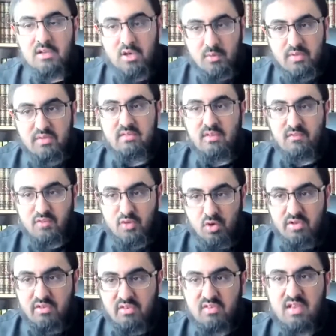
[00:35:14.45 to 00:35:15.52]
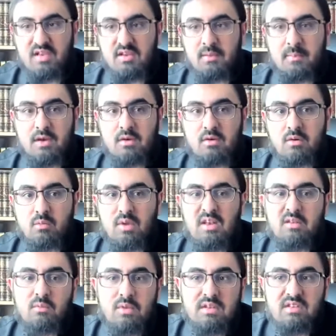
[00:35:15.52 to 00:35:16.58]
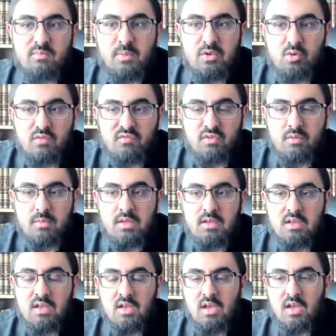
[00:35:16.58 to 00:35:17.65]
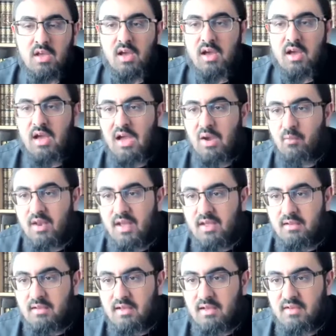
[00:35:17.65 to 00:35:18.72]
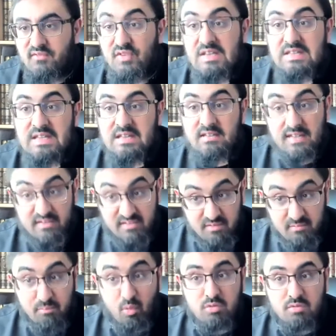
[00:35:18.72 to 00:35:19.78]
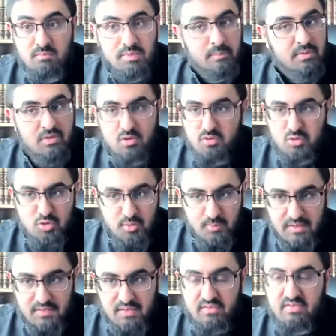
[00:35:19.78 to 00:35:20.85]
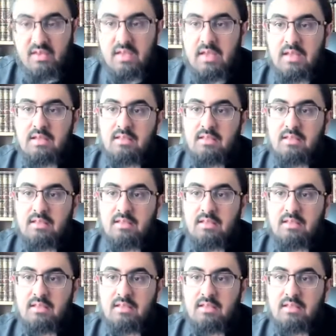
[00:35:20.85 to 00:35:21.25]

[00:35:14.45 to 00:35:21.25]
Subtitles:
Go and, if you're concerned about, oh, will this be good for me? How will I fit in? That's important. People don't talk about this.